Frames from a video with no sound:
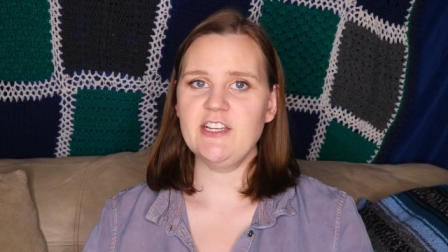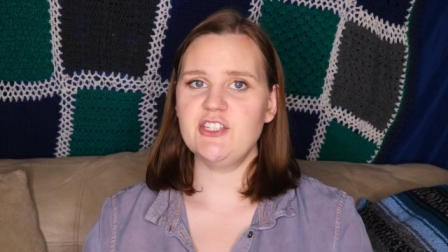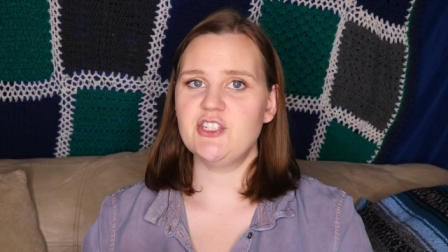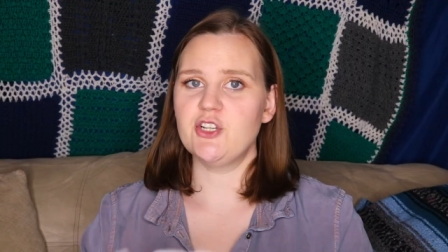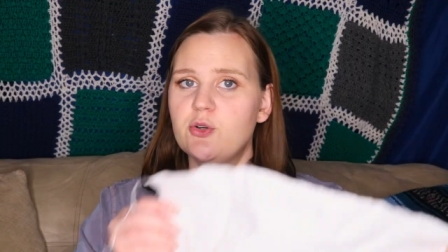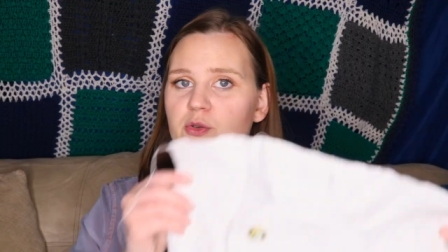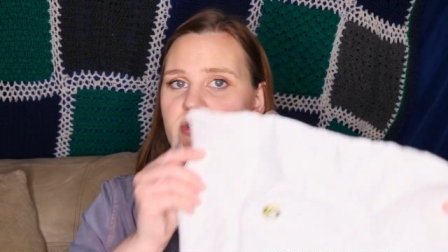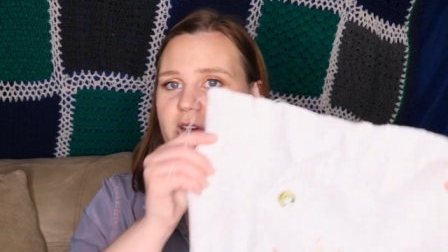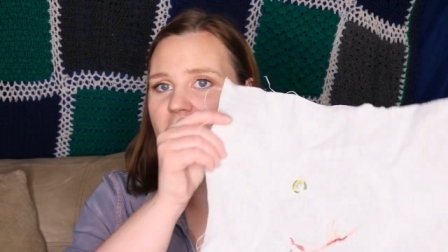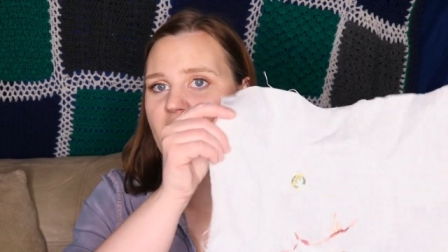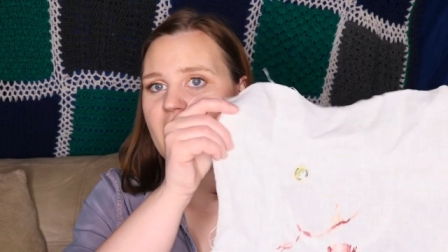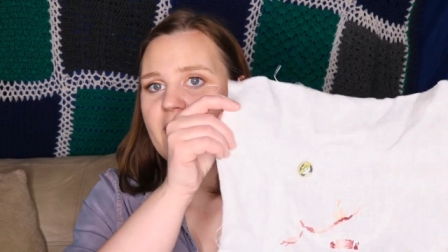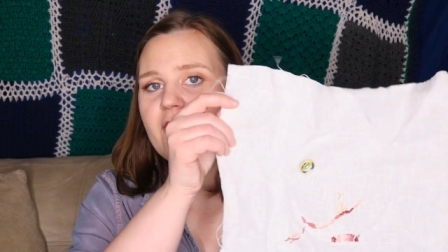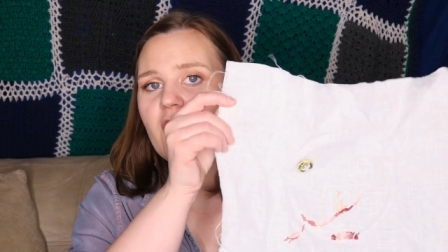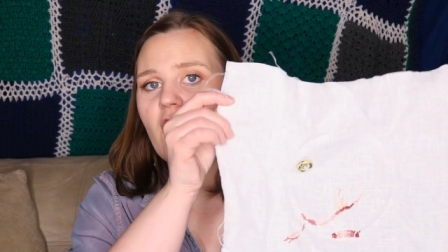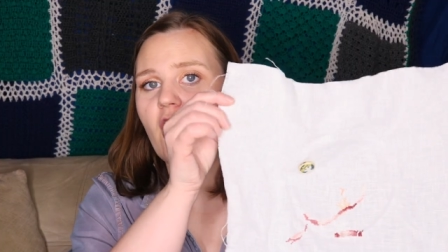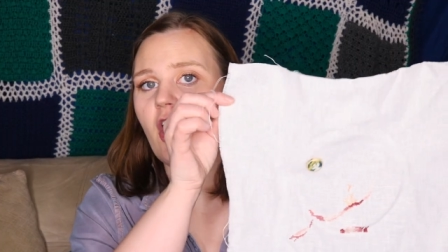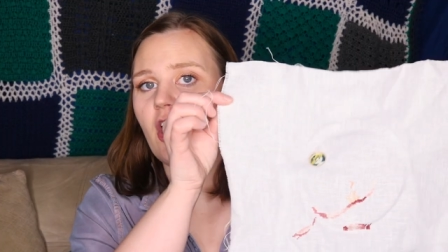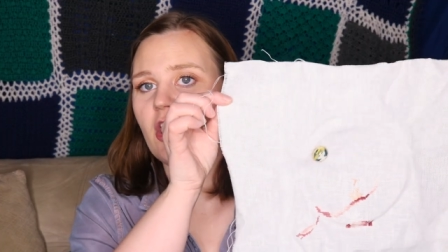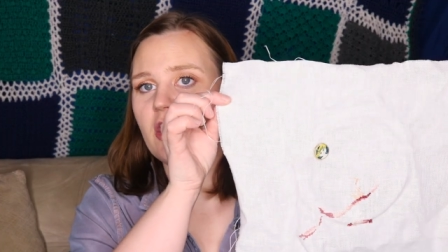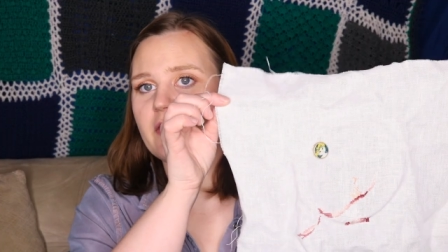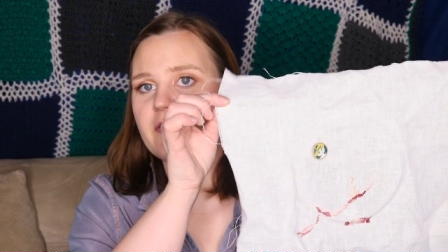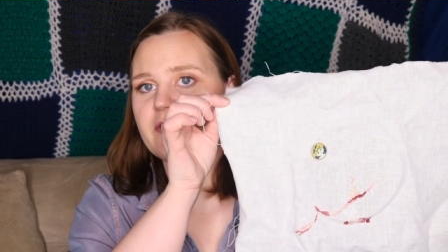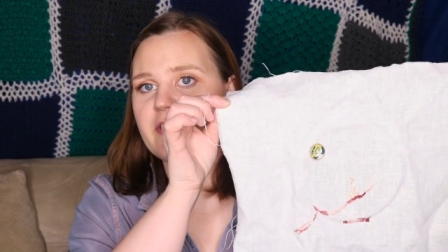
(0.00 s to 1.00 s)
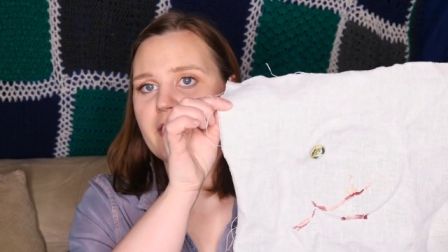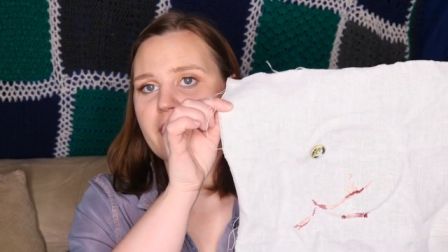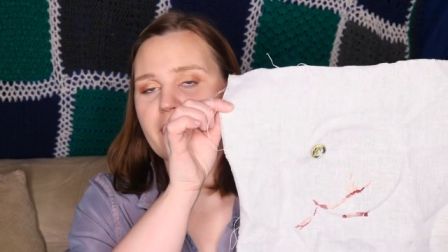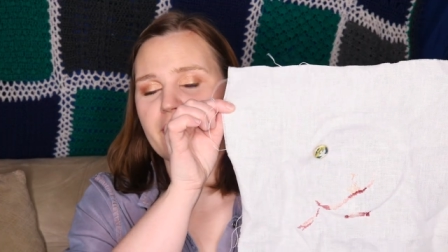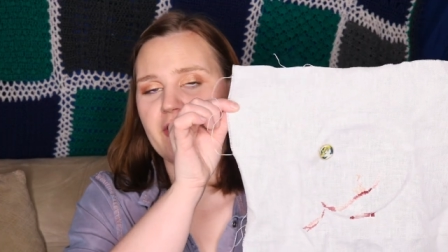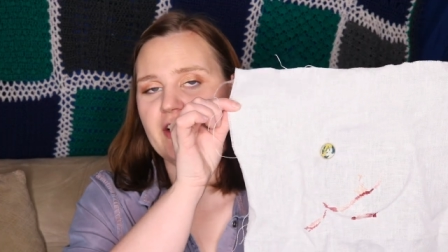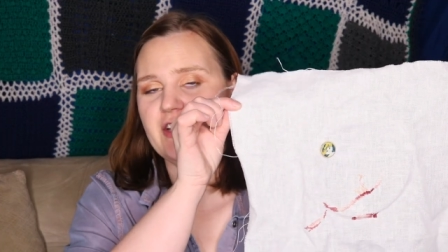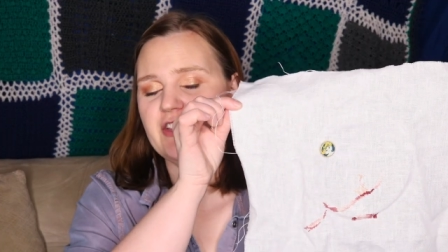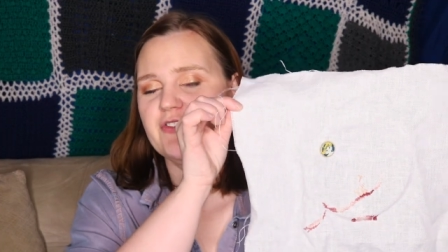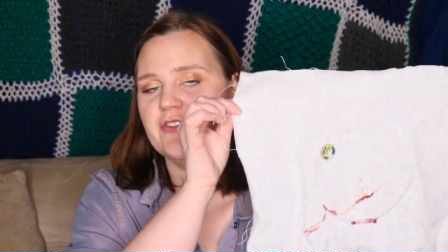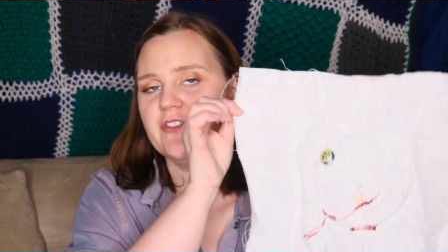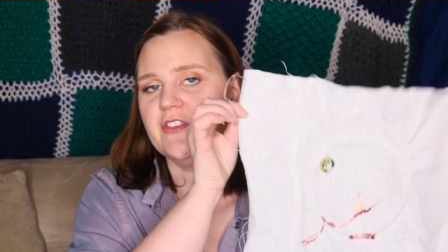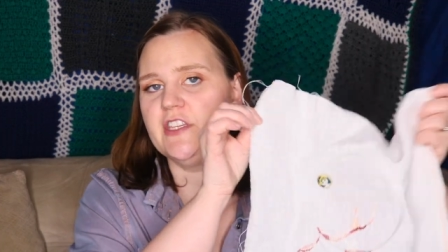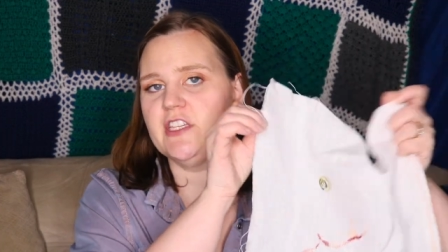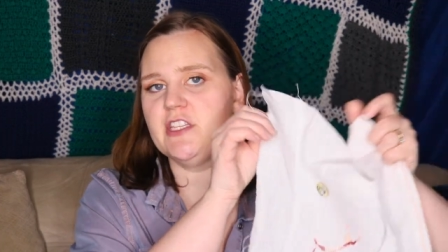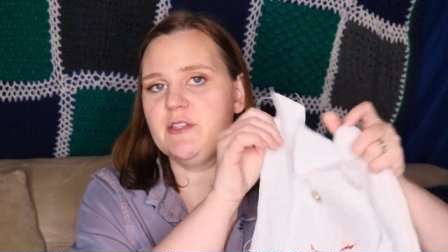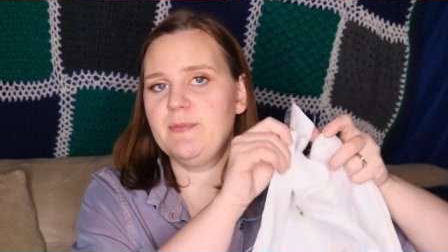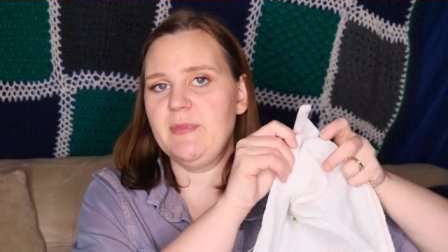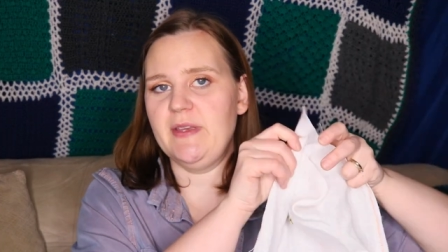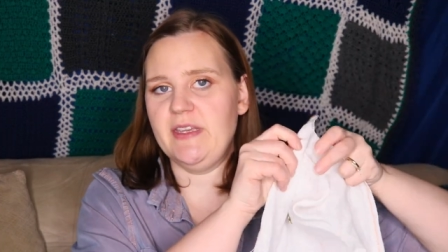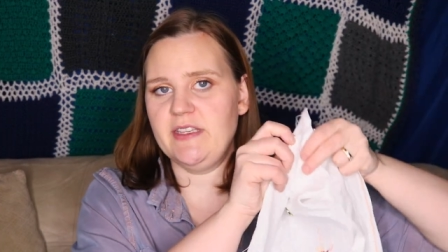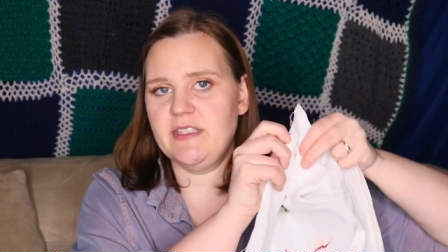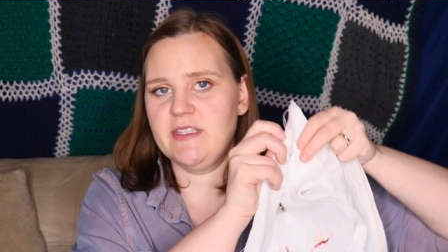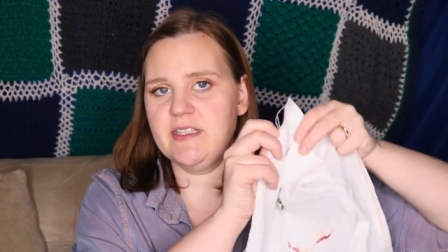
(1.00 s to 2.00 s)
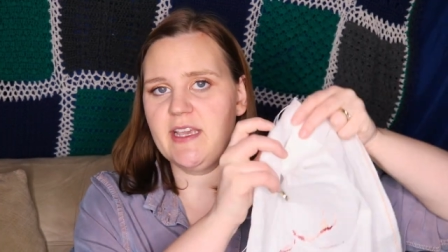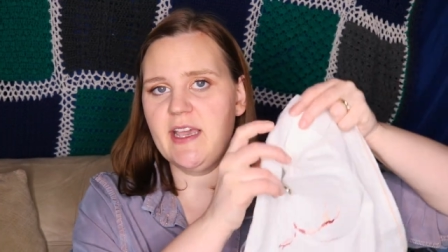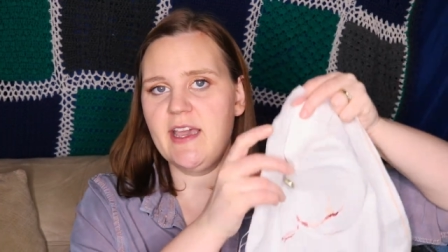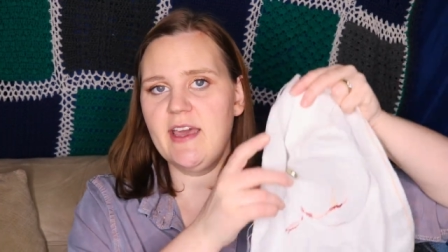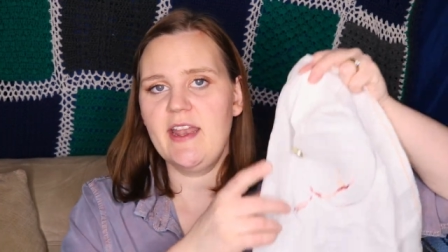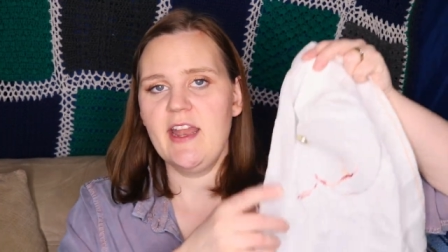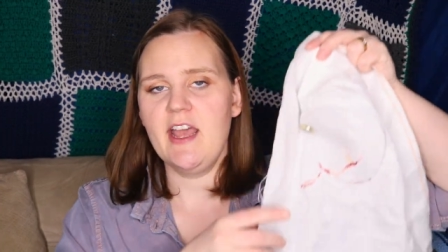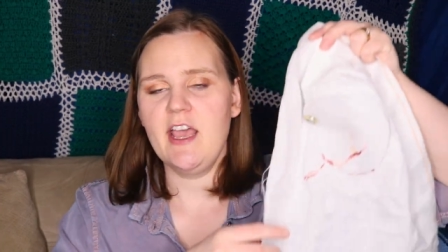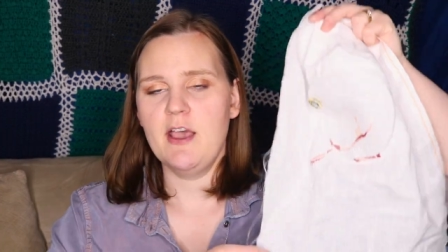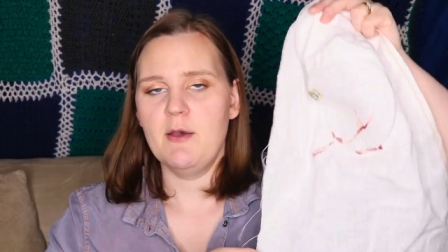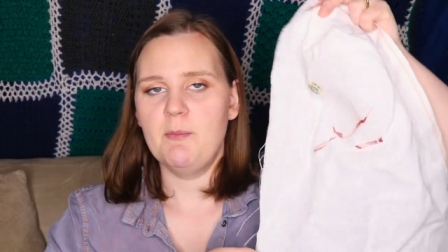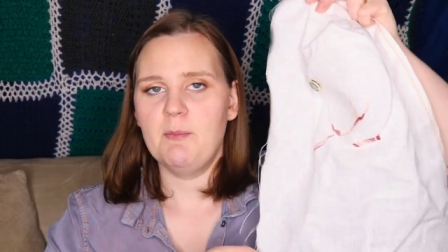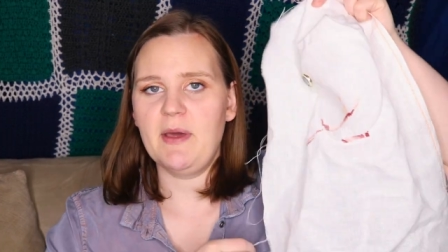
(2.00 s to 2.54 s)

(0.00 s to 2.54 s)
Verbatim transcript: I don't have all of the threads for this piece yet,